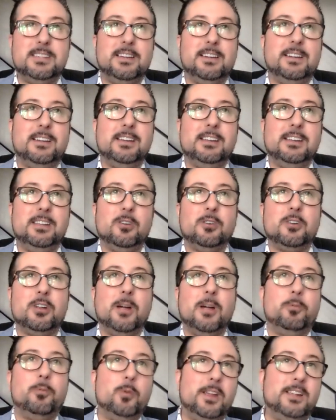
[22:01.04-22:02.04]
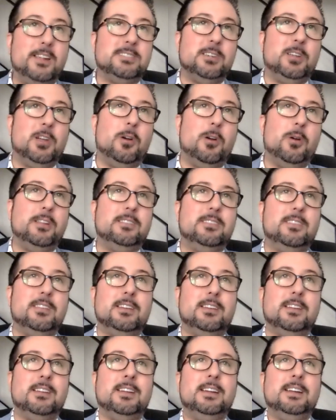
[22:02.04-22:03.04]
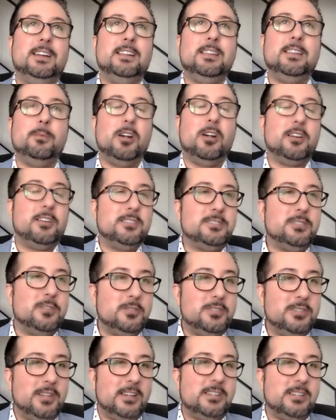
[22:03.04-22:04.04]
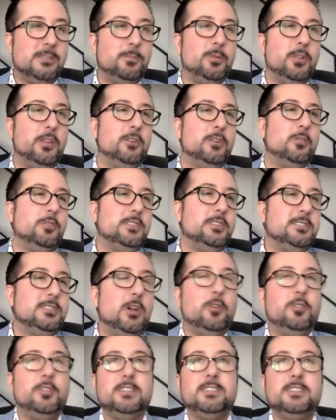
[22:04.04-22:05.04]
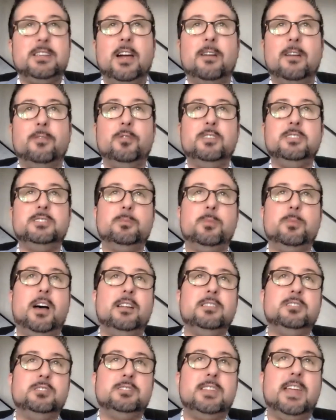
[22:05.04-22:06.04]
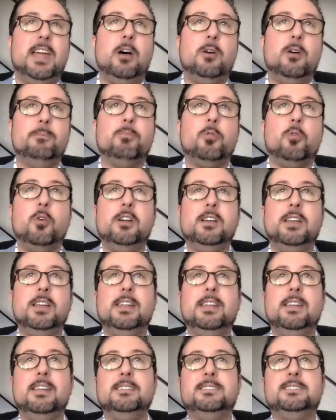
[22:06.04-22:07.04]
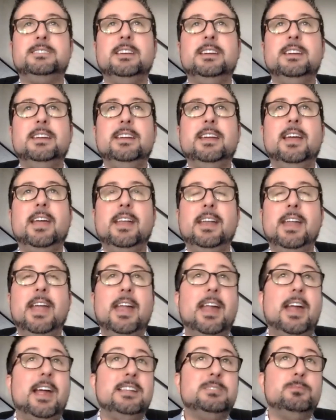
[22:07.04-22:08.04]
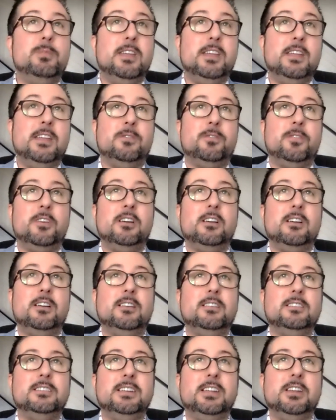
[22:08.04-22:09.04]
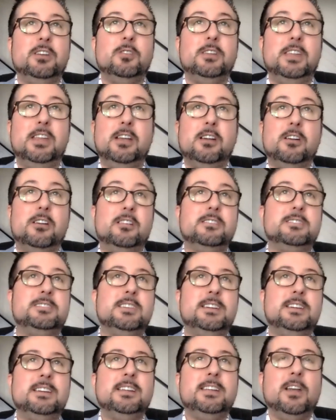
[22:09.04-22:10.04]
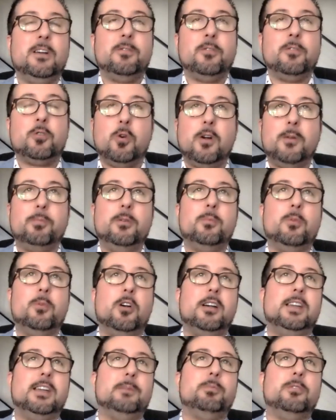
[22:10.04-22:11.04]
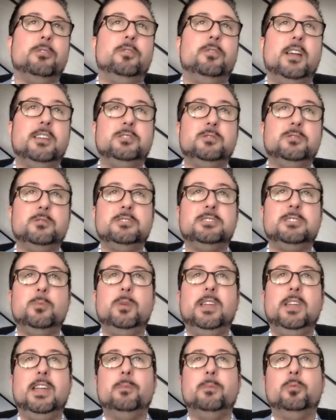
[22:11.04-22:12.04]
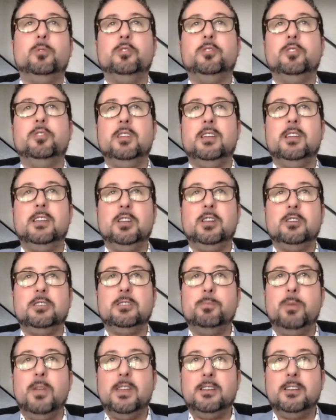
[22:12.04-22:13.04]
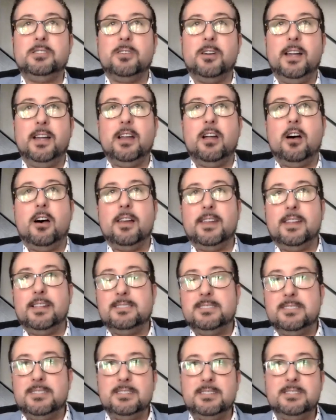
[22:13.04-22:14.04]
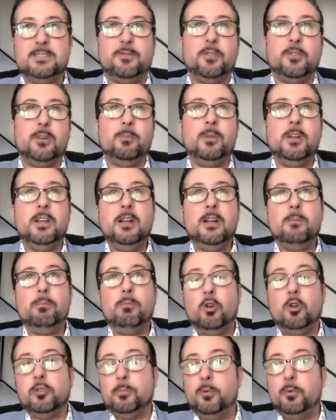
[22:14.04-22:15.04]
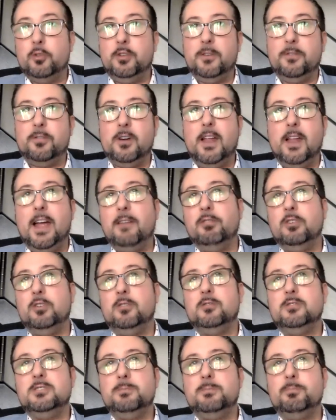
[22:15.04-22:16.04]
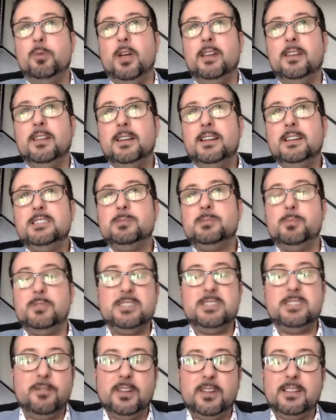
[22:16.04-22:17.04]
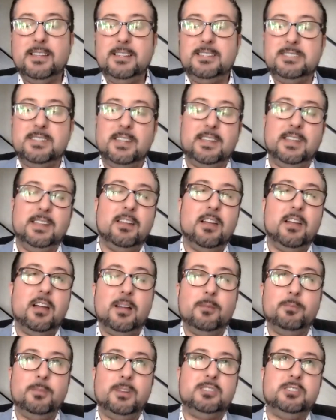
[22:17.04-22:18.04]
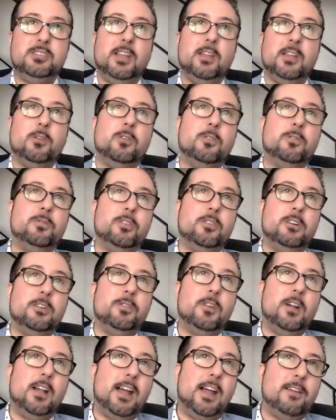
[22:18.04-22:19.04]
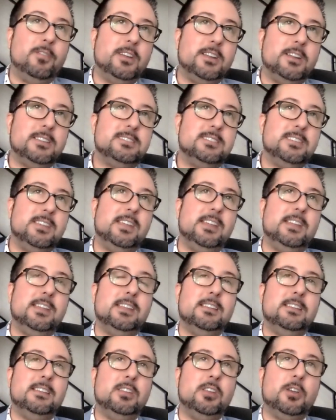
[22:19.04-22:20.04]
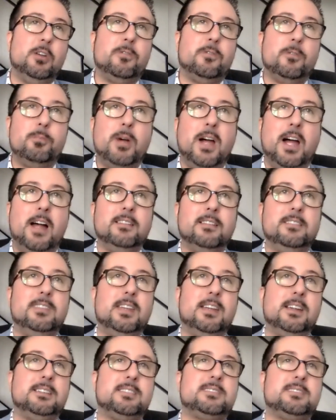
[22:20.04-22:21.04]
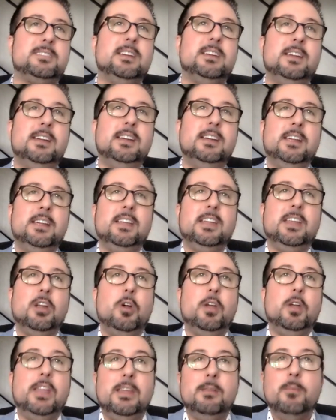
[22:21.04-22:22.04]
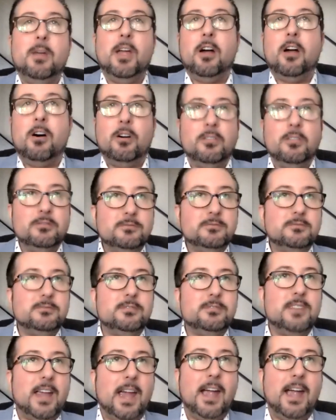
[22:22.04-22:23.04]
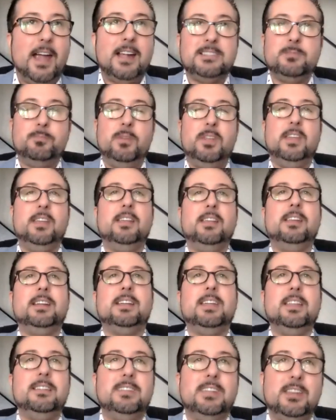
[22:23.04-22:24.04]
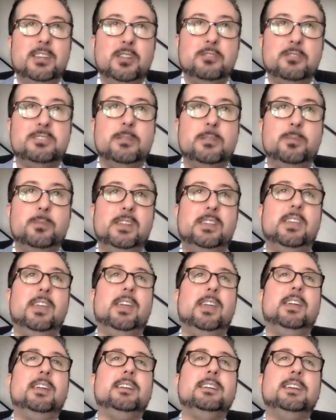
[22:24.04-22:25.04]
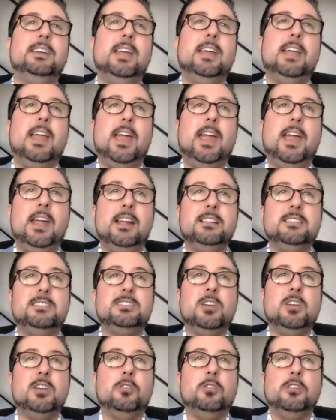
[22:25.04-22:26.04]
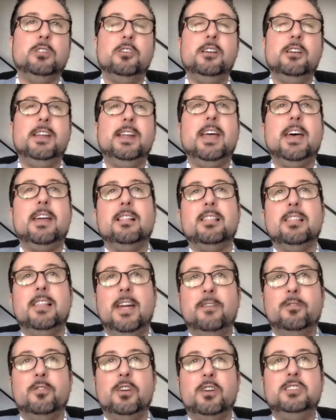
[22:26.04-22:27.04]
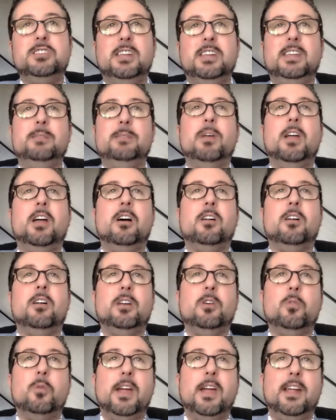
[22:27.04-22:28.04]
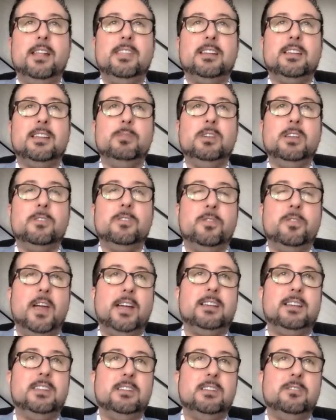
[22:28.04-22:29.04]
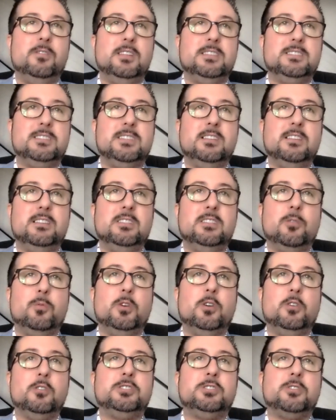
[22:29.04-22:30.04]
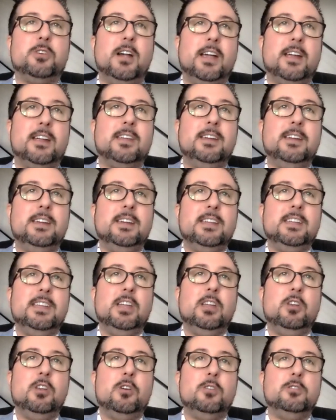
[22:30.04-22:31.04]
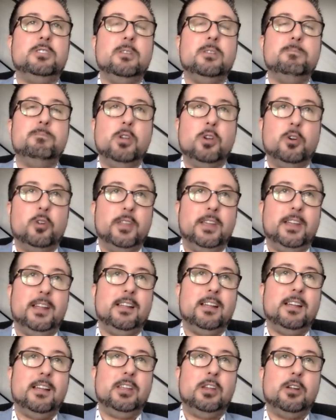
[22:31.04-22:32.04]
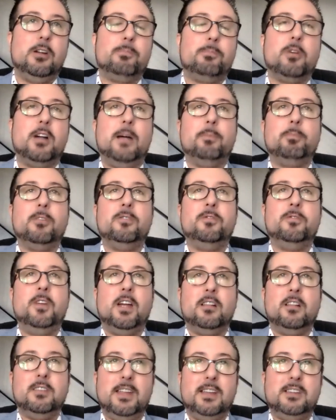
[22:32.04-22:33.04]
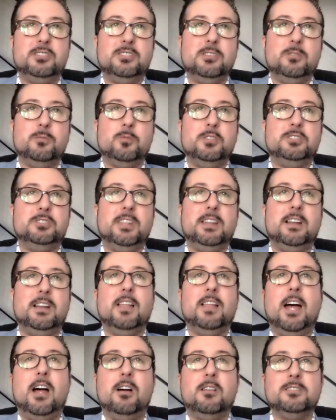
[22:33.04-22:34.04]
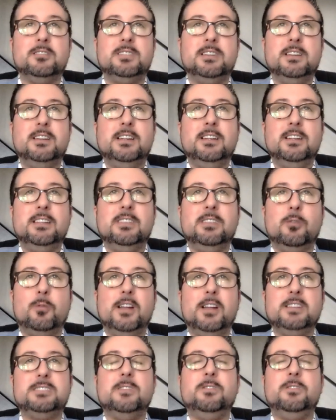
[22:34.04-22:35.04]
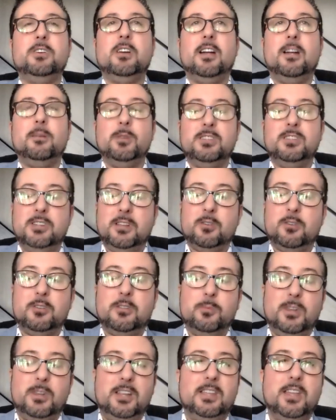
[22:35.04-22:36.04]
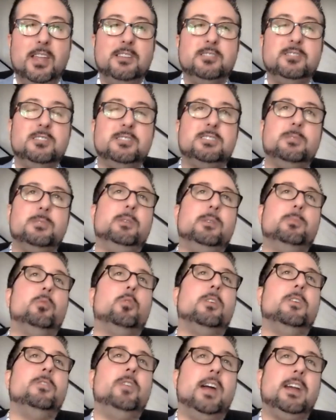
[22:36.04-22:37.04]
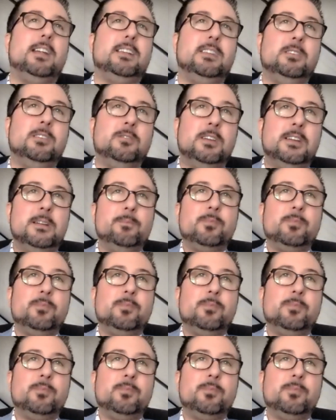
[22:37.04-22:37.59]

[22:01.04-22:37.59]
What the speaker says: a couple of weeks ago at the American Association of Political Consultants Conference about just how important it is, and it has been for years, for corporate marketing professionals to be able to to penetrate audiences from multiple different avenues. But specifically sticking to omni-channel for advocacy and for politics, email has been and continues to be king. And so learning how to leverage email in a way that can be effective is the real trick, to building, a proper foundation, which then allows the rest of your omni-channel communications to be more effective.